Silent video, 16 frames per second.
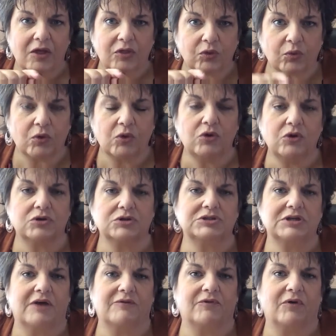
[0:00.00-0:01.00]
through your
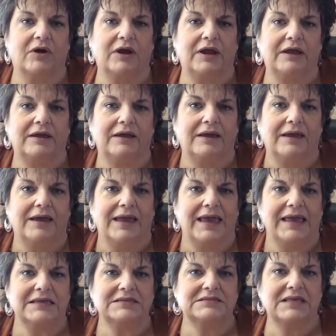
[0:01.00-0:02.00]
suffering
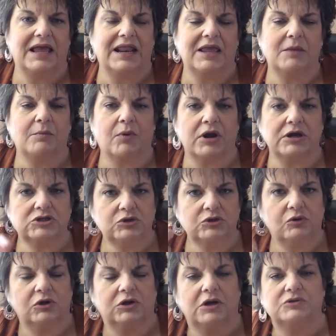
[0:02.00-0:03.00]
is that he brings you
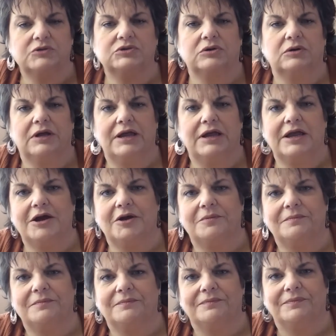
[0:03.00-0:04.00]
closer to him.
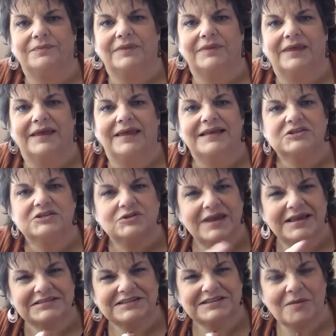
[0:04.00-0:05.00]
So
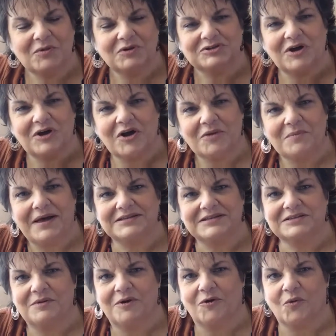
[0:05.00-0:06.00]
next time we'll talk about
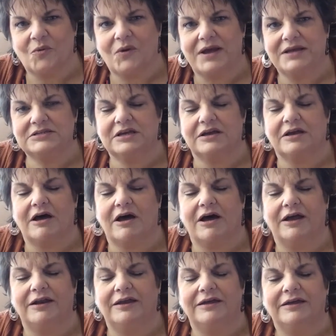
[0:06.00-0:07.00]
some other ways that
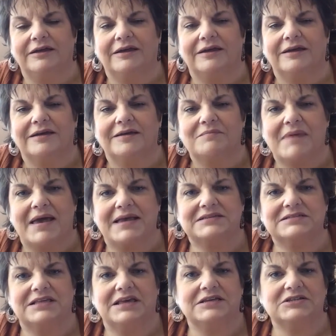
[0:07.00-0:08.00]
God makes
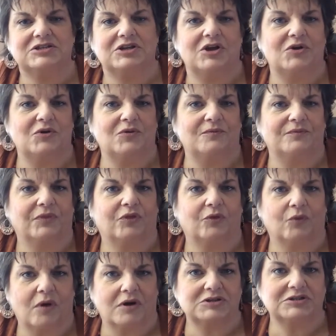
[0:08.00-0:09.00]
things new
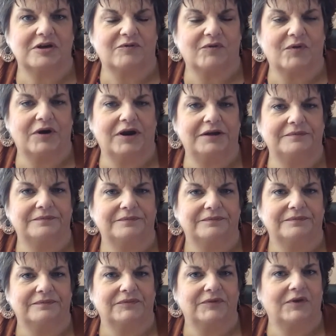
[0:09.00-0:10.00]
through our suffering.
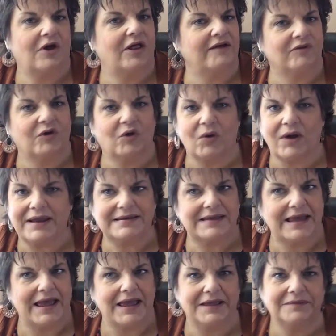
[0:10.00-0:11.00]
Y'all have a great
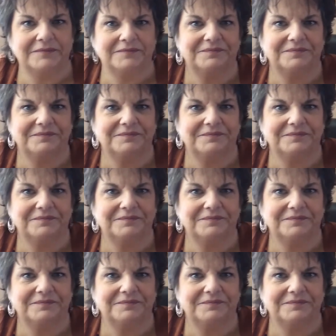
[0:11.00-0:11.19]
day.